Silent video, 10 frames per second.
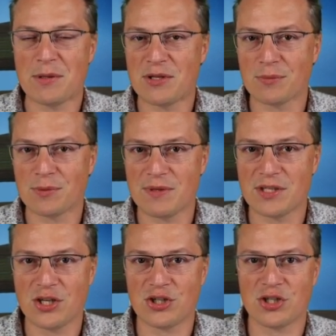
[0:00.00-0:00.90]
empty base
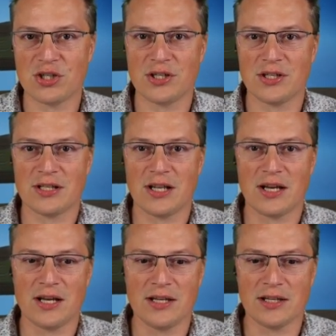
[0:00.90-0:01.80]
optimization,
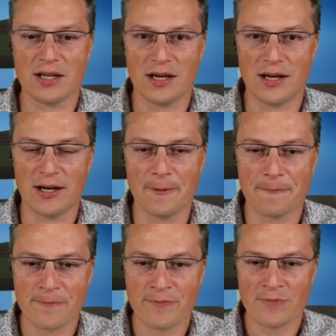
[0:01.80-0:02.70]
like
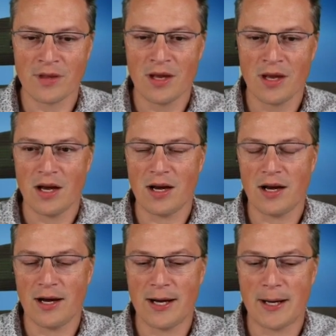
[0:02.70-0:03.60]

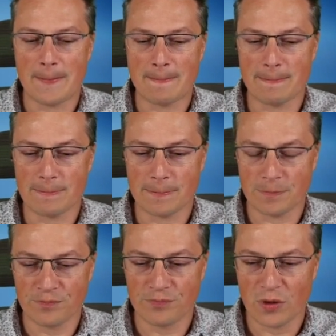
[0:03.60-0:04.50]
um,
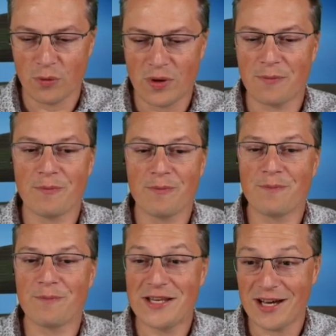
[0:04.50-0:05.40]
well,
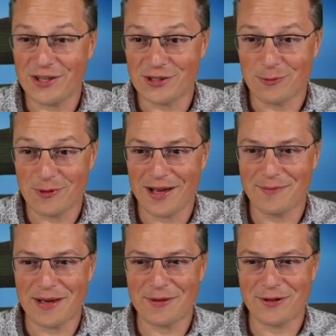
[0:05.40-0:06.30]
many others.
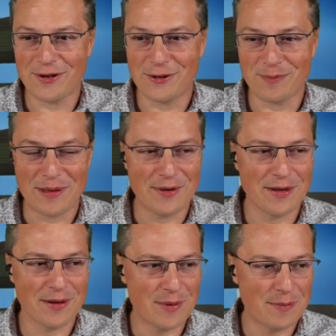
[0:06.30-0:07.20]
I'm not going to
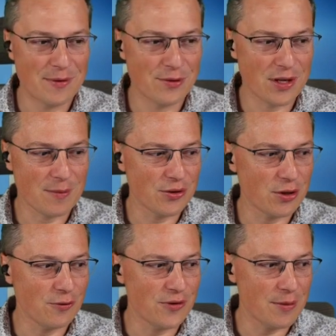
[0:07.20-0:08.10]
maybe talk
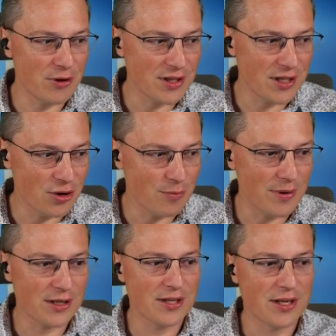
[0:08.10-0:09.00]
about all of them right now,
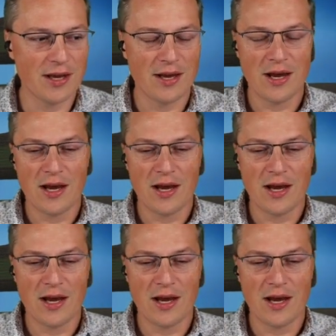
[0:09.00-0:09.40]
but